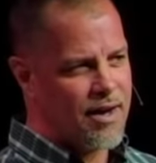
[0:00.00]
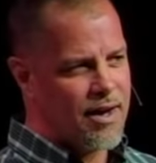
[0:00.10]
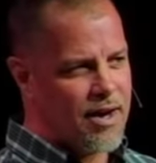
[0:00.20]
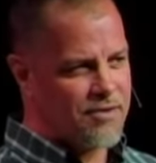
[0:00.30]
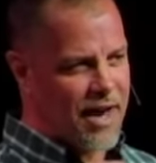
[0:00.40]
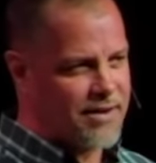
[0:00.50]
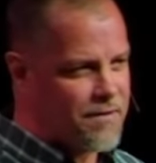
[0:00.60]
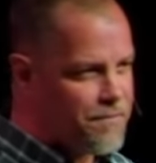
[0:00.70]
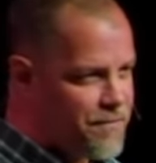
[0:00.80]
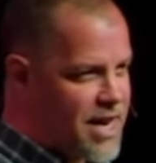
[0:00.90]
is at the
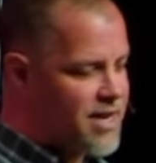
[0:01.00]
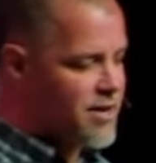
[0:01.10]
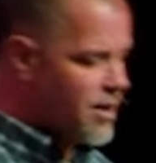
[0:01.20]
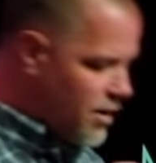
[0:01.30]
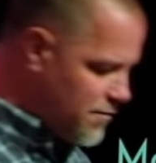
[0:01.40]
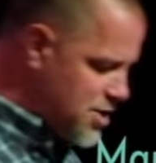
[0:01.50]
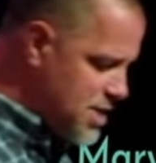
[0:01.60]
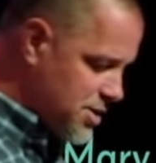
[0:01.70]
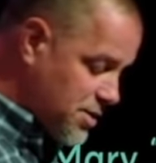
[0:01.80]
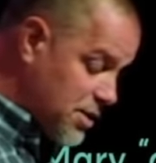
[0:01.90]
feet of
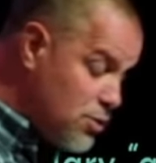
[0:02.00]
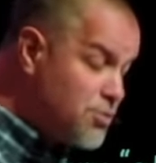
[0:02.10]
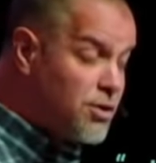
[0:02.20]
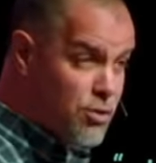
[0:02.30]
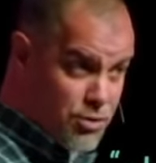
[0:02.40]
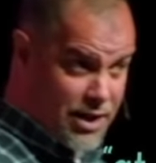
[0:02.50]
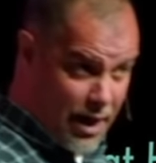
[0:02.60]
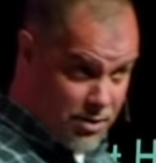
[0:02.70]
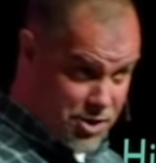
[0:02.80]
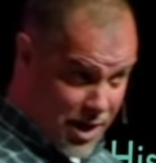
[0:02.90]
Jesus. In Luke, Luke
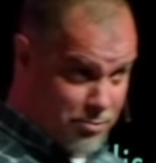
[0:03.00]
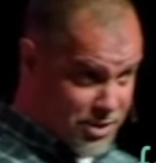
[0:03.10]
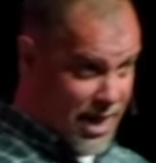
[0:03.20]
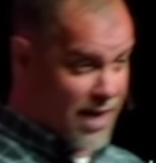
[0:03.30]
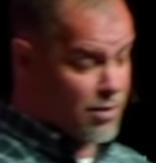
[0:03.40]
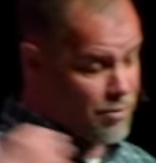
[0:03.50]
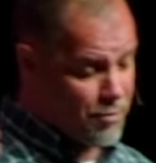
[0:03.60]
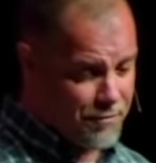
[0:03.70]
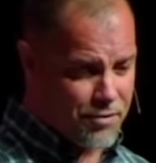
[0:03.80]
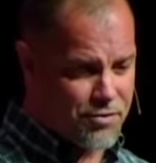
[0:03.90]
ta- chapter 10, that we
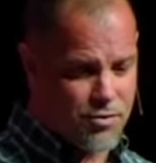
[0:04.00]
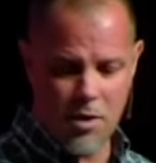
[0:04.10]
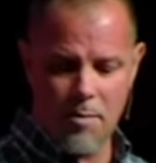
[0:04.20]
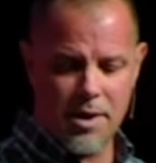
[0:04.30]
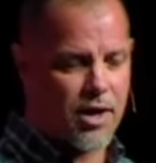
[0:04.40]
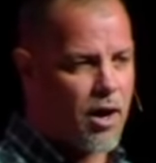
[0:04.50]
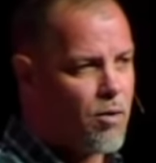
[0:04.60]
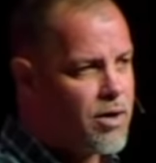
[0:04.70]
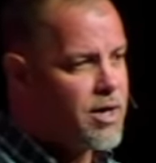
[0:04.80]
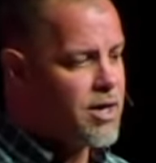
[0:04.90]
referred to a moment ago,
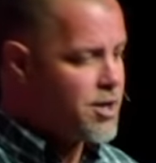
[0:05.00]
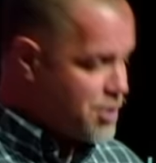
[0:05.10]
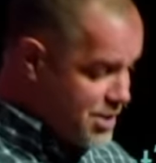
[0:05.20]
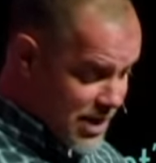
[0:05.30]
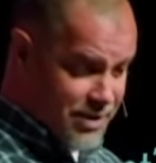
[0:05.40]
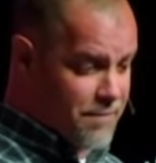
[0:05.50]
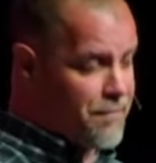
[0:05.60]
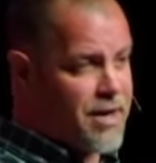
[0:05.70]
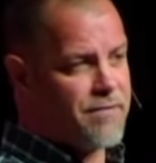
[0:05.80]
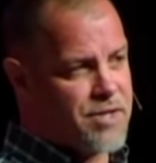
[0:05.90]
she's at the
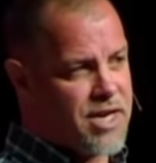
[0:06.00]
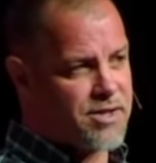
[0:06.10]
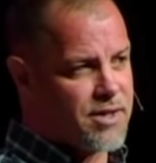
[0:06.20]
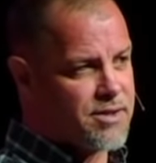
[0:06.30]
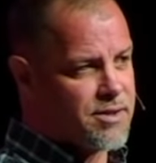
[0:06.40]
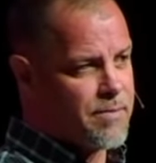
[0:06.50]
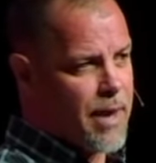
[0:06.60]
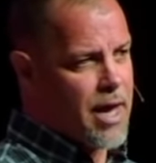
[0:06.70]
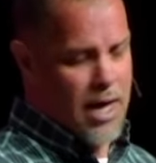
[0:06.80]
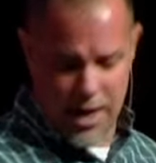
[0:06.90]
feet of Jesus.
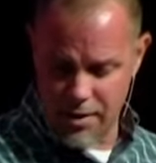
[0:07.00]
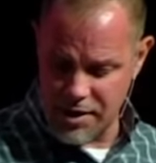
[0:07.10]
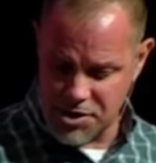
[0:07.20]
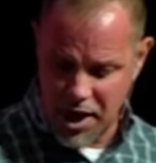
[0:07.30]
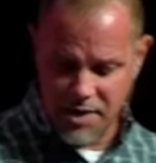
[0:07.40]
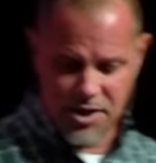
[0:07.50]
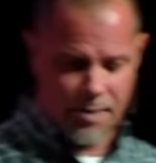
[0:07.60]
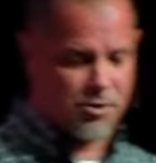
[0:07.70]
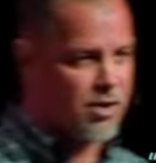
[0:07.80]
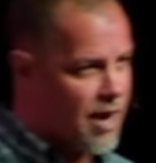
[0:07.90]
Here in John
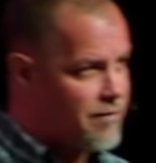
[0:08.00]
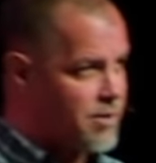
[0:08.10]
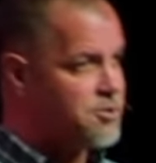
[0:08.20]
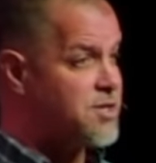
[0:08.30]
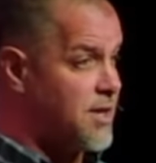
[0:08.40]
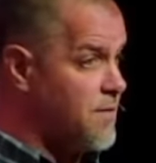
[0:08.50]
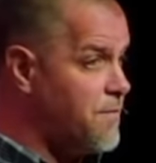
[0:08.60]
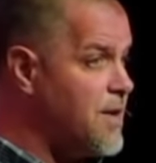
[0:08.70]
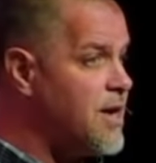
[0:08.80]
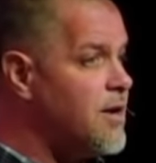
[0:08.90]
chapter 11, she's at the
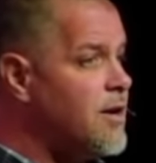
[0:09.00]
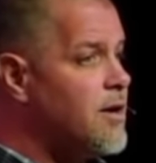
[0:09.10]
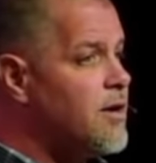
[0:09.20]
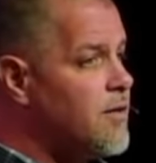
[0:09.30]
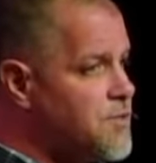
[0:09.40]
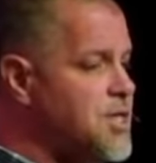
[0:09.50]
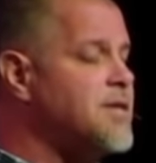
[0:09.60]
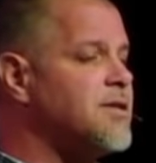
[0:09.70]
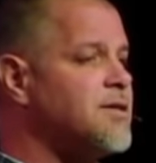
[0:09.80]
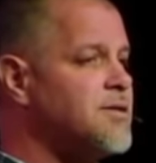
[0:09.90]
feet of
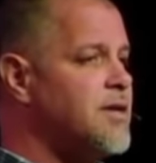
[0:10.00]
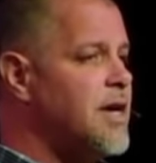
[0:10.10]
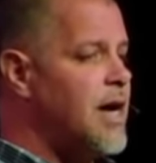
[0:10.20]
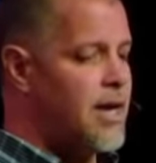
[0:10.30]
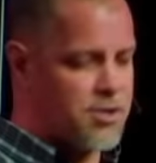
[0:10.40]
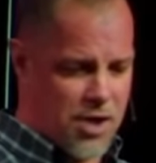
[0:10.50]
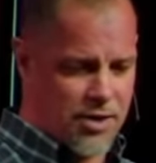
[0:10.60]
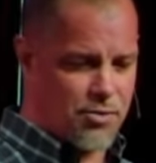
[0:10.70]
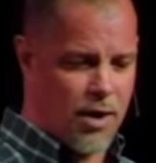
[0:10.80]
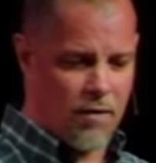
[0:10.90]
Jesus. And in John
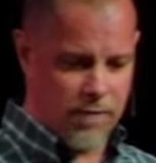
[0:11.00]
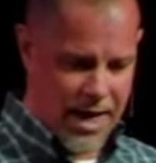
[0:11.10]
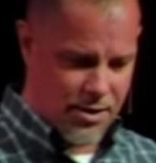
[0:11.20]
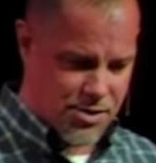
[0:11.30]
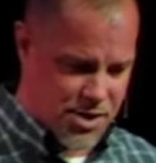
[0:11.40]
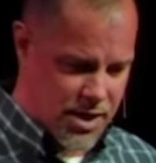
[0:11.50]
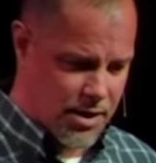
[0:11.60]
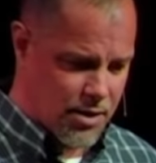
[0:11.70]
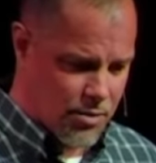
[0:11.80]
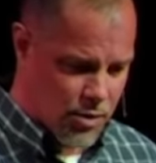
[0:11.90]
12, later, she
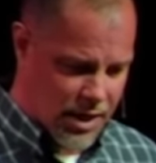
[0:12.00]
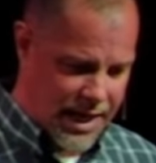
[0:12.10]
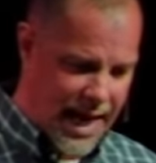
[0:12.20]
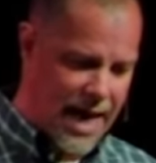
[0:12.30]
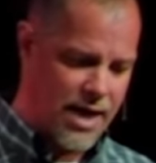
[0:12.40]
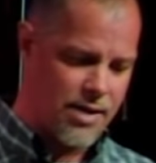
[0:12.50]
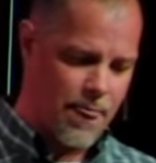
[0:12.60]
will again